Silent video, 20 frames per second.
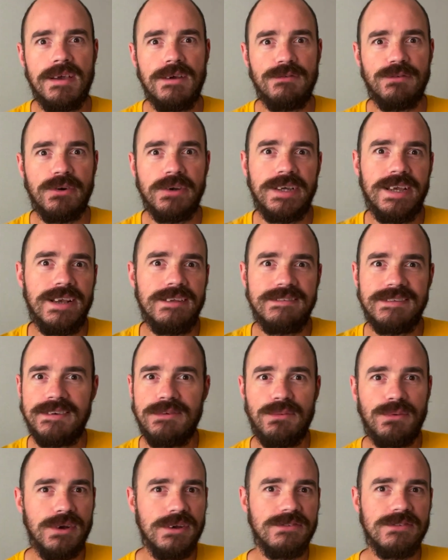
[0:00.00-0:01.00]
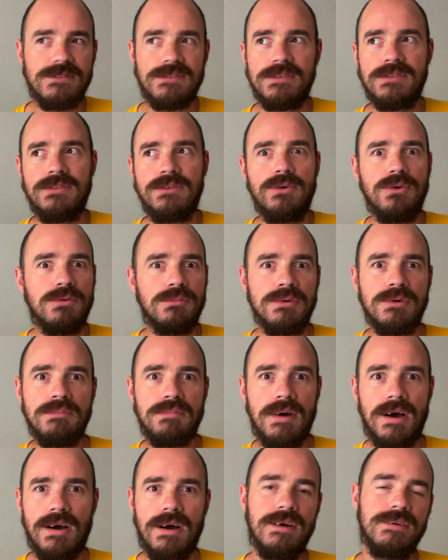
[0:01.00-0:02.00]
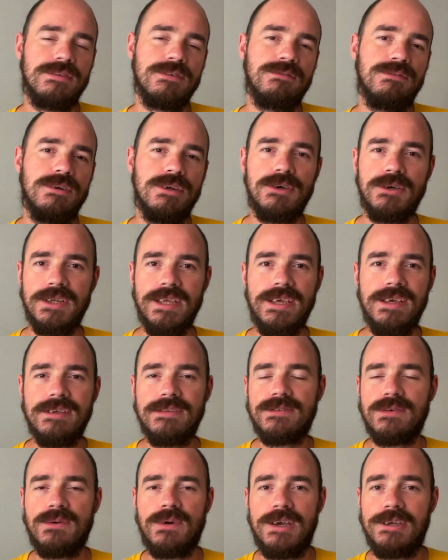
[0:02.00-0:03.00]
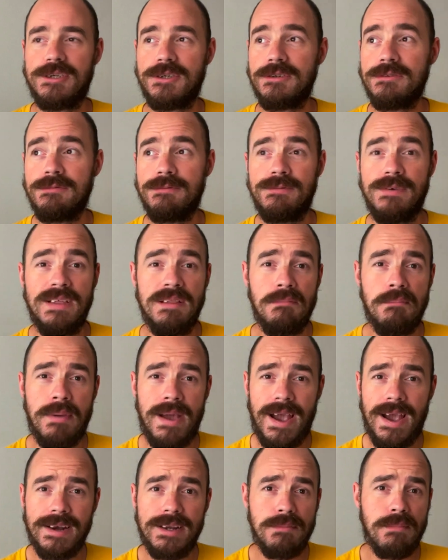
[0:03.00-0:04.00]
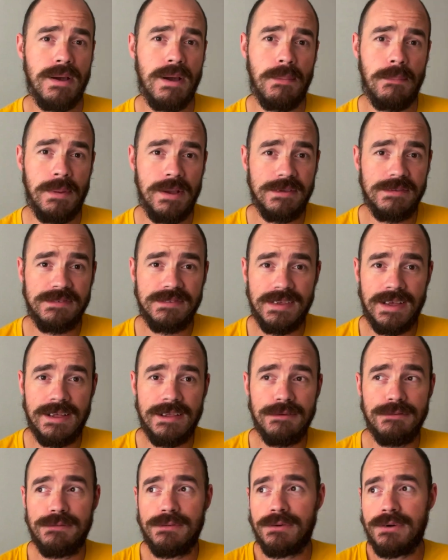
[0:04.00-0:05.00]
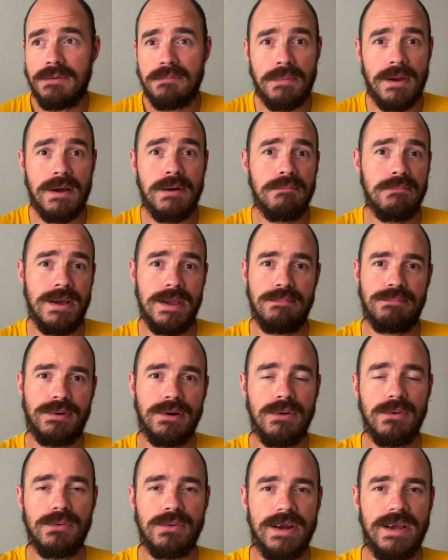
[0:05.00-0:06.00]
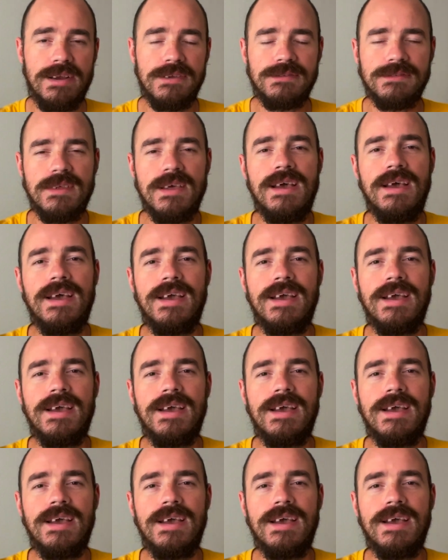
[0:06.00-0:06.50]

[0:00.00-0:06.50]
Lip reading: forgetting words is a normal part of learning, so I shouldn't feel bad about myself or about my progress,